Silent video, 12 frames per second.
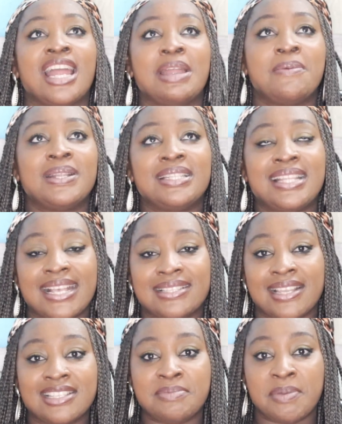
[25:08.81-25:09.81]
And one day I
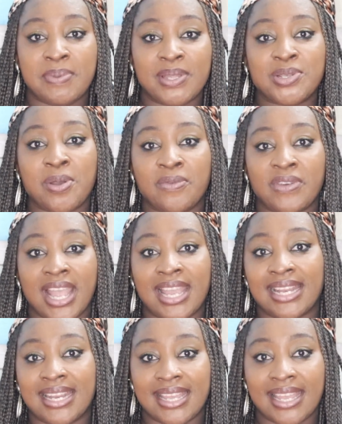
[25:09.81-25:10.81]
sent him a picture of I
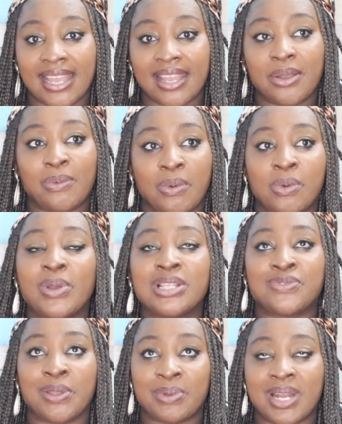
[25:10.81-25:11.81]
and Neye when we
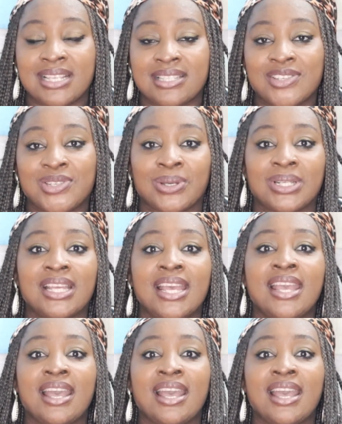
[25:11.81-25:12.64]
went for immunization,